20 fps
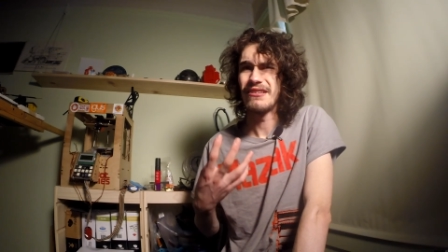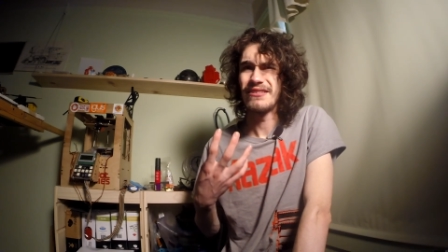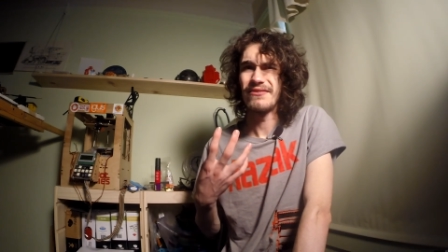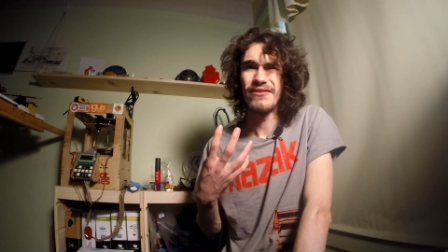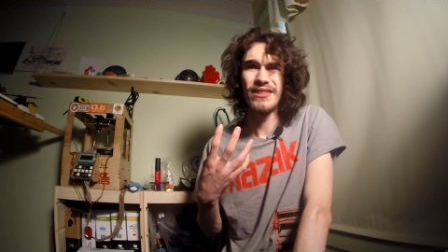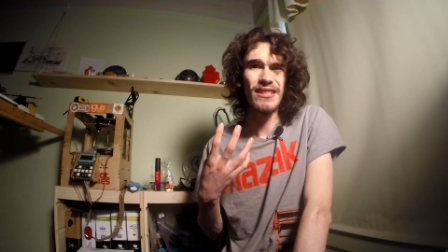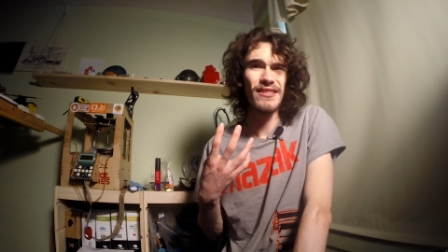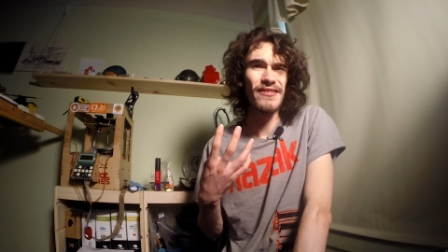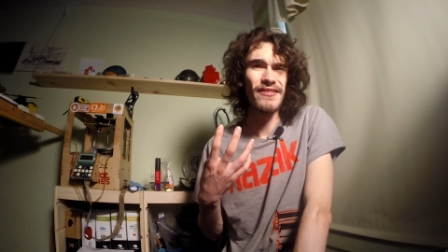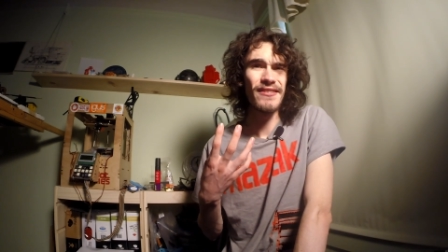
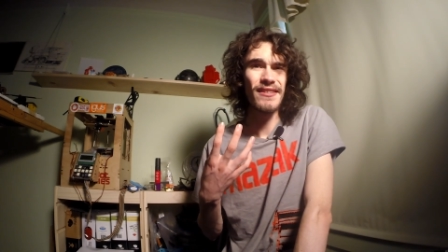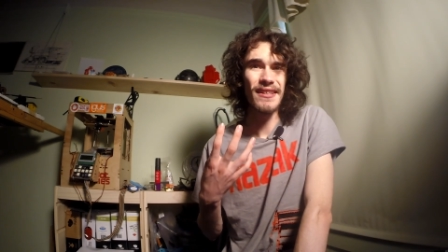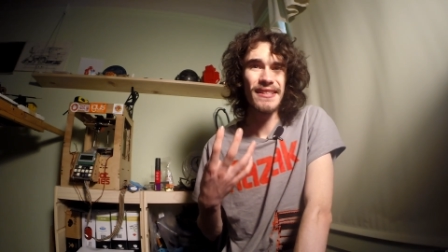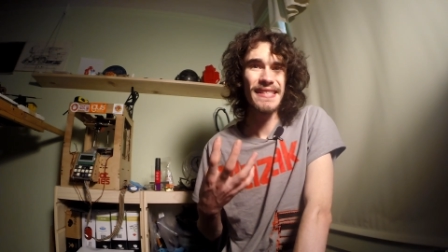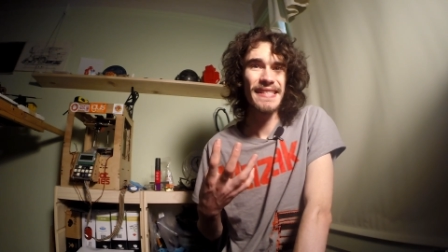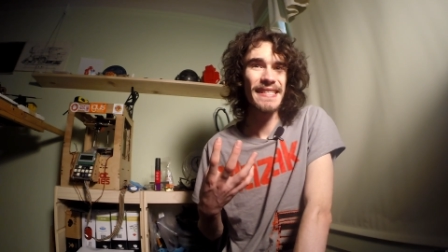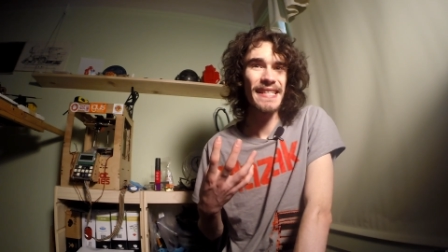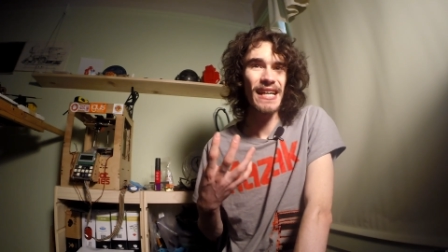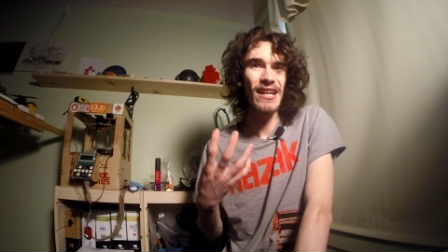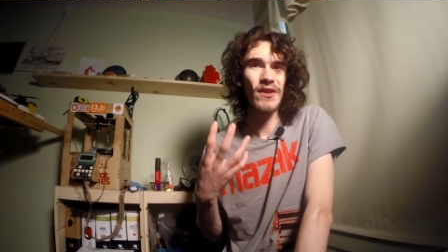If it just
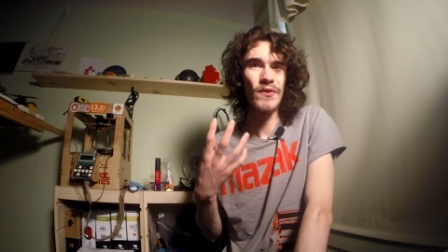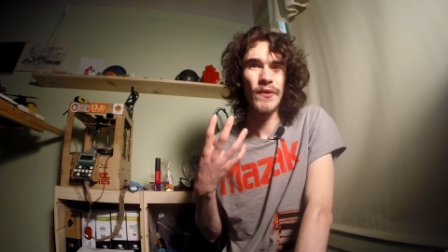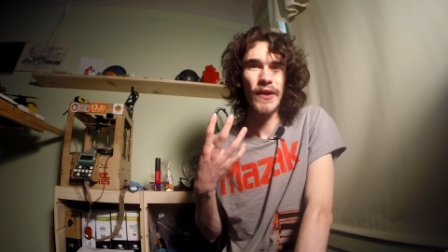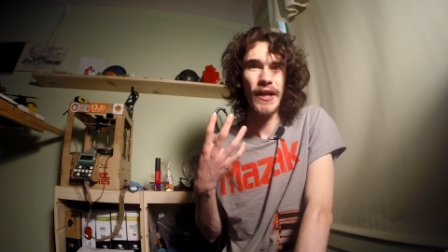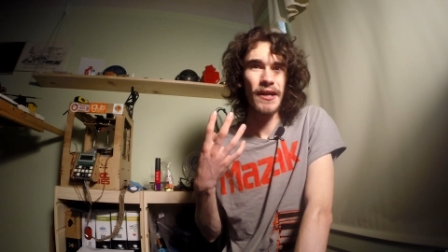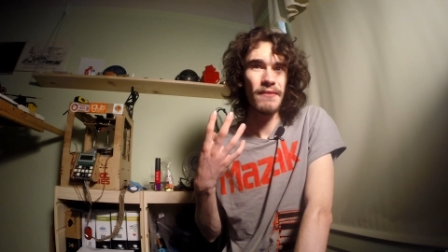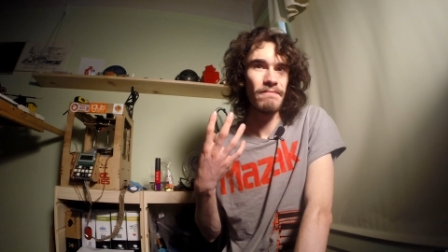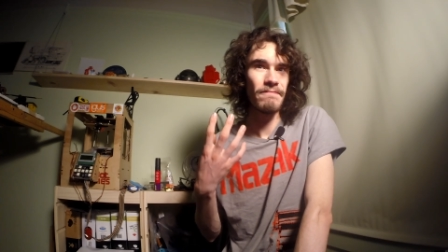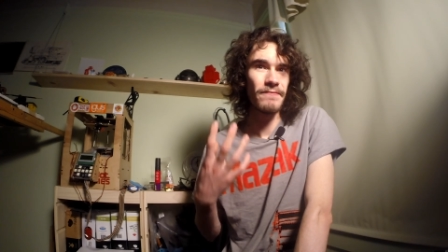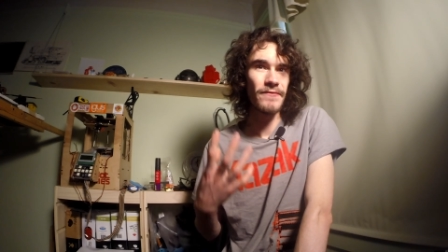doesn't sound
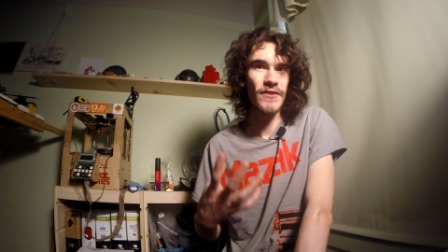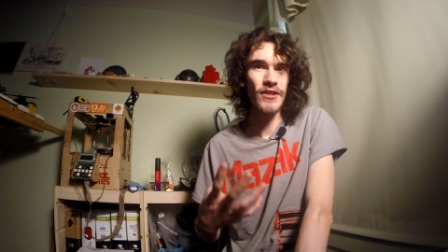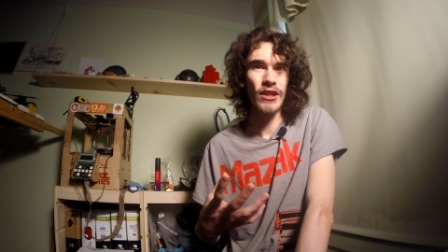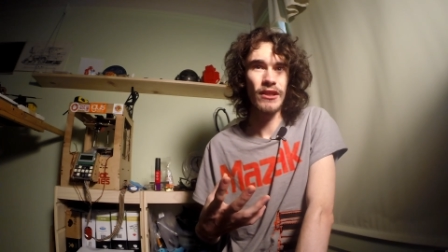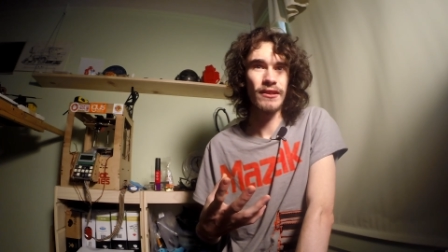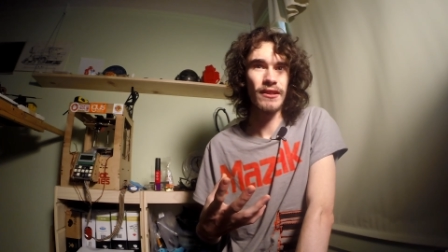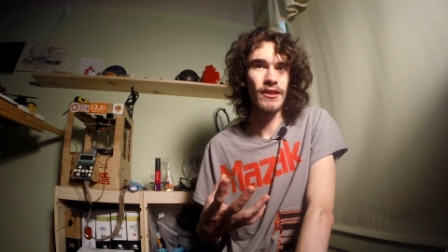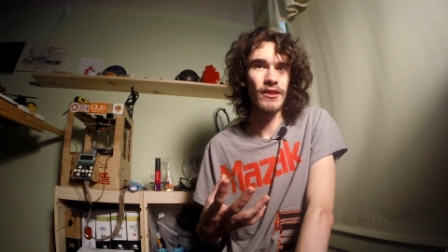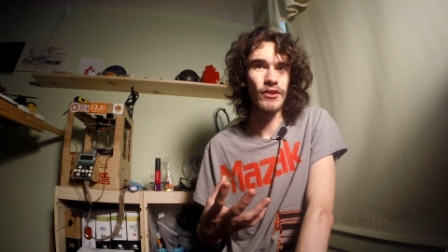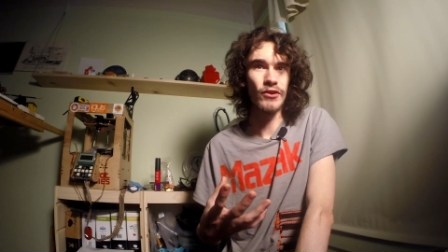right,
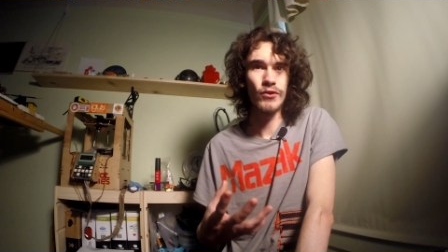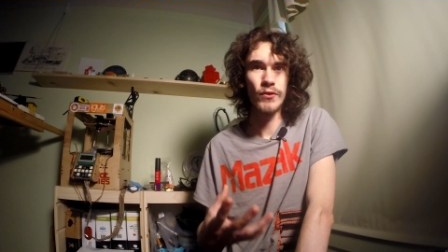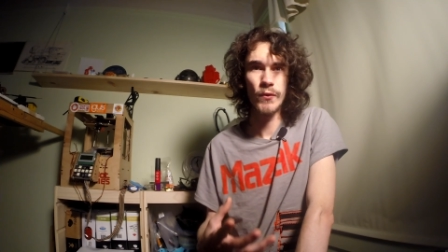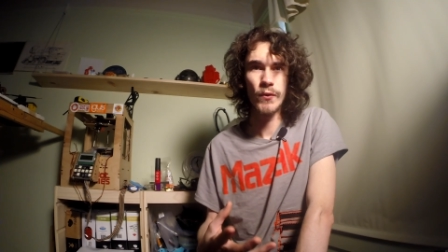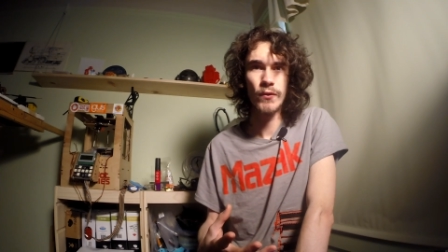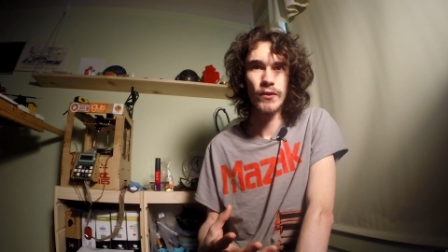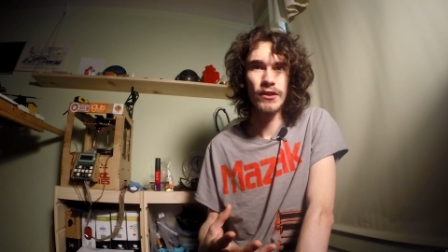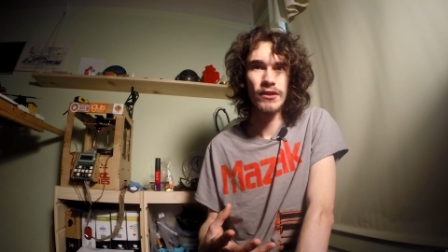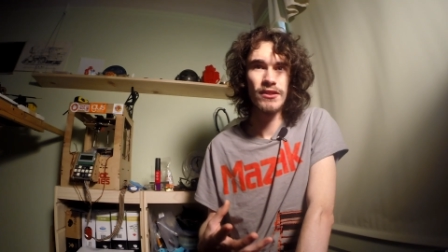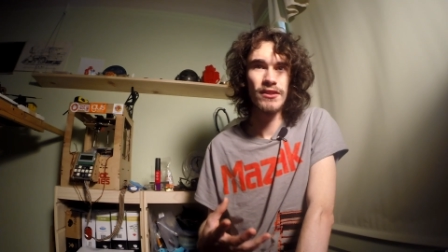check that your
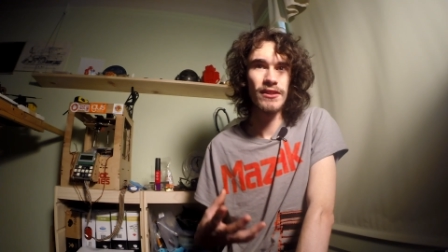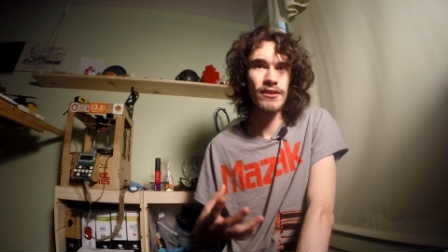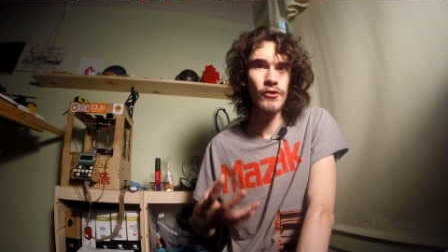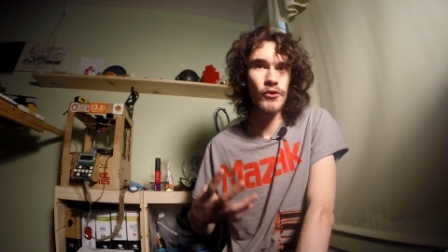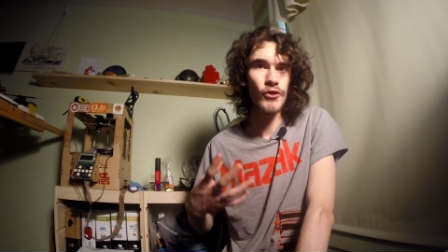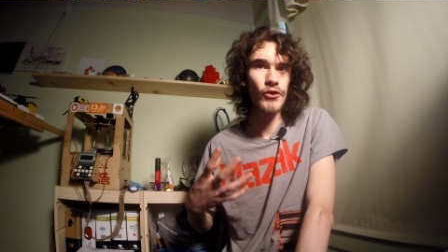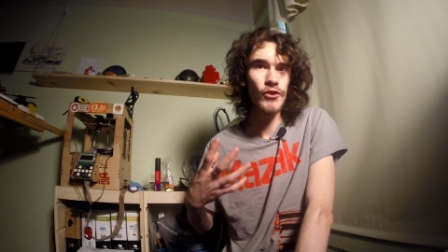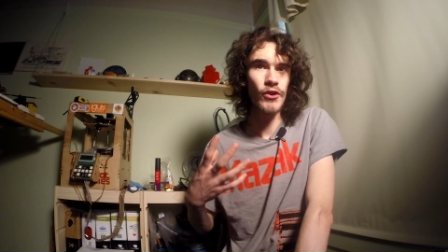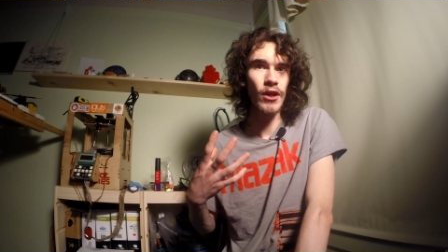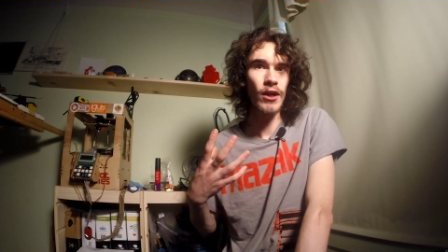tool is still
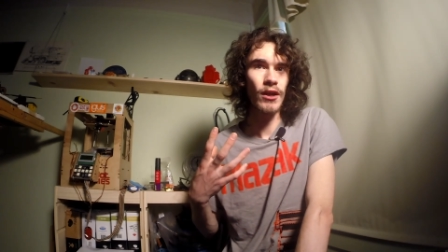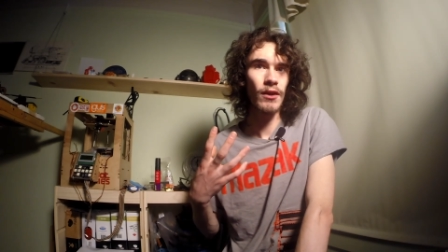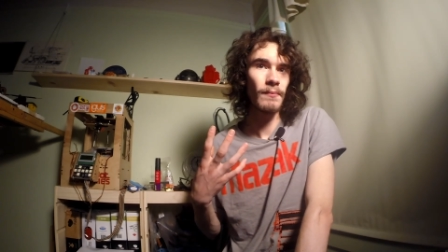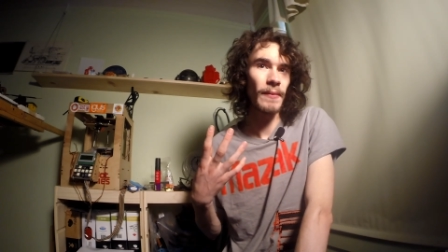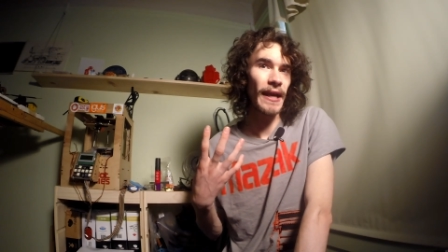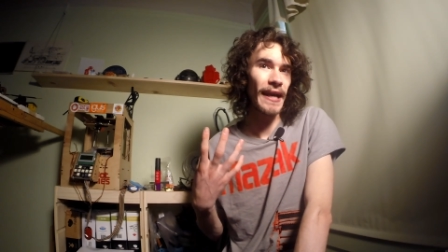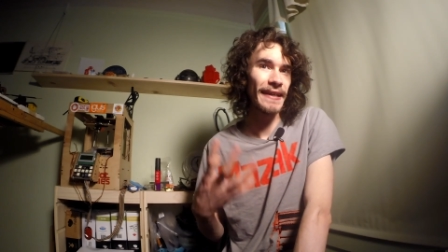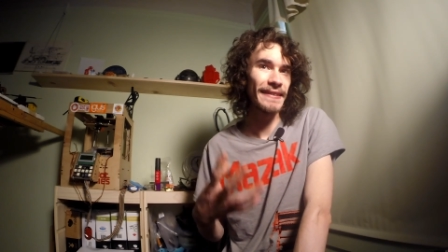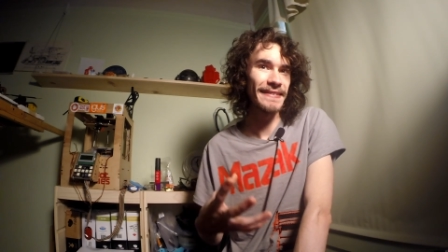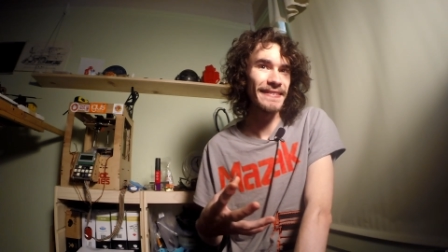sharp,
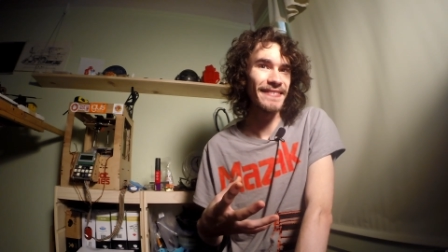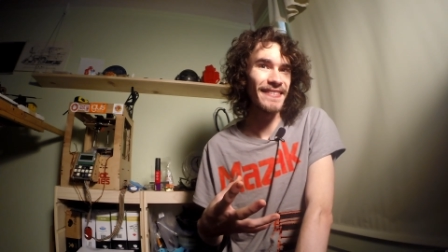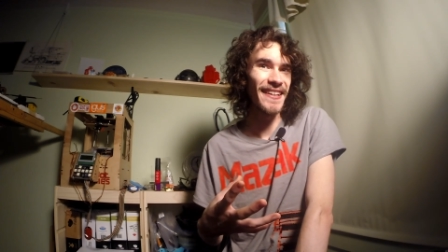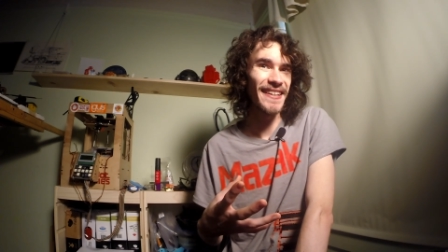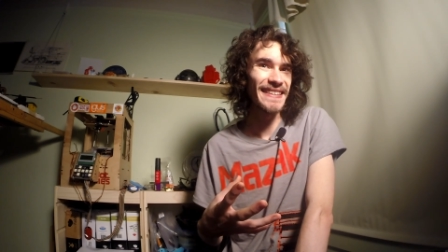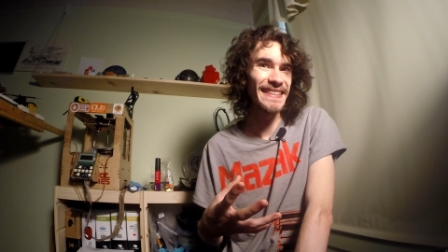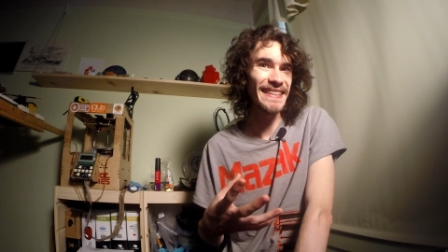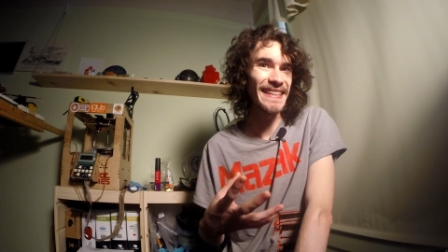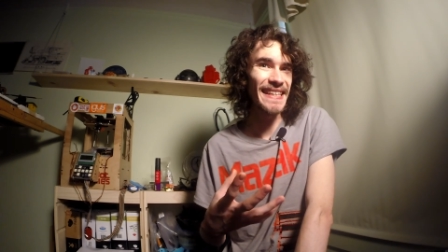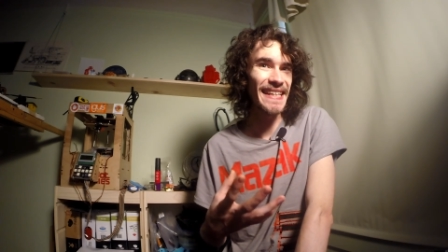hasn't
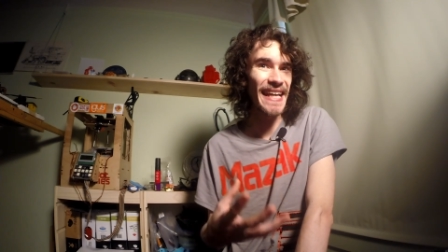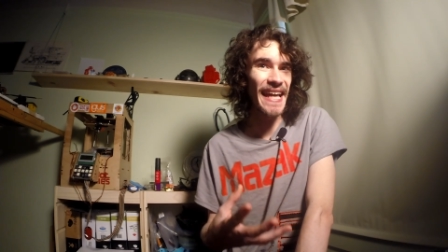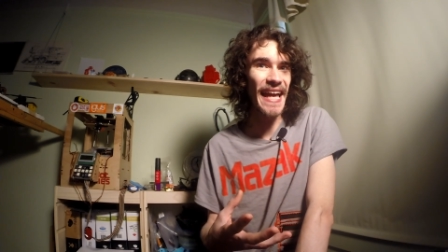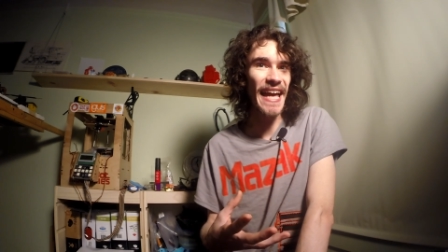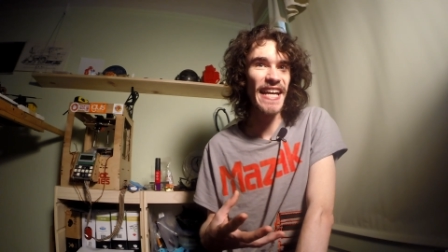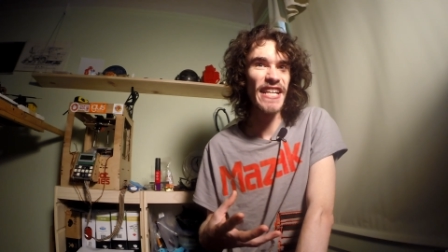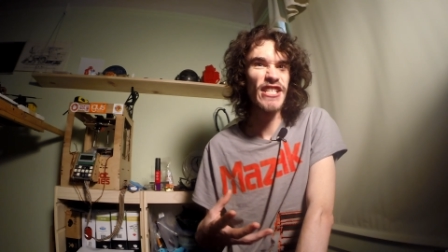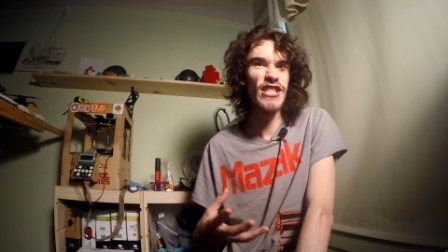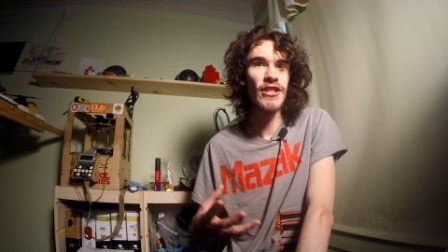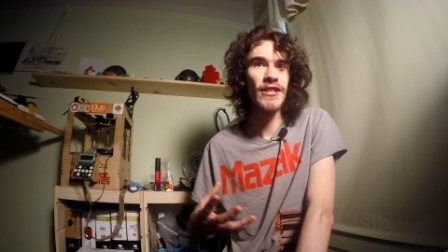lost any
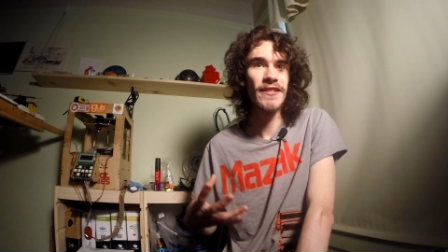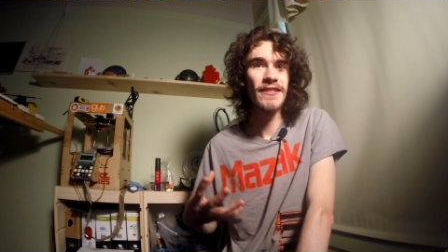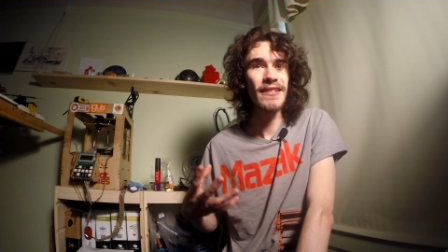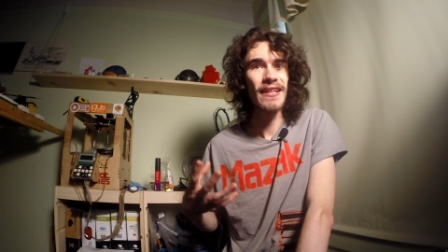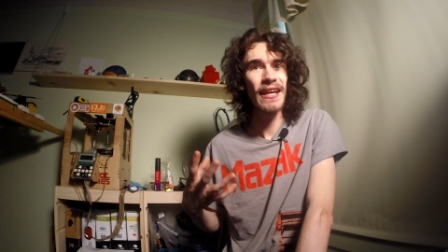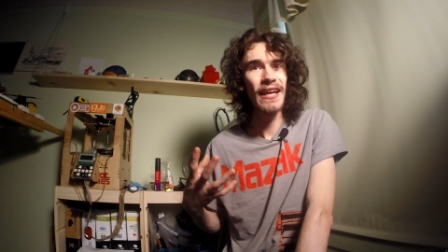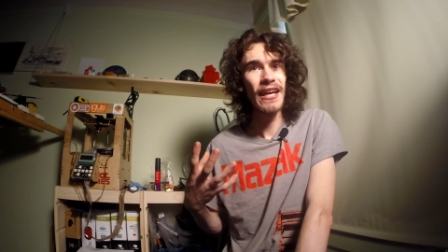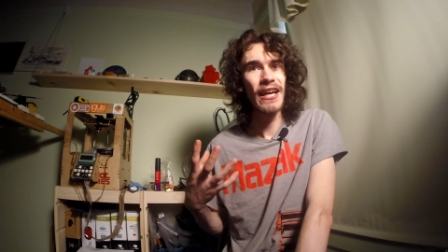edges.